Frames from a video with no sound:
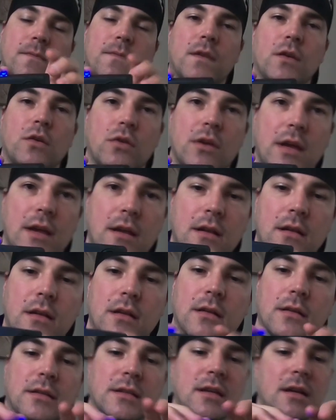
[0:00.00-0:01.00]
you
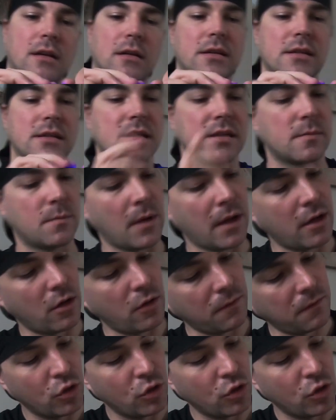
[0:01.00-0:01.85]
can turn this display off,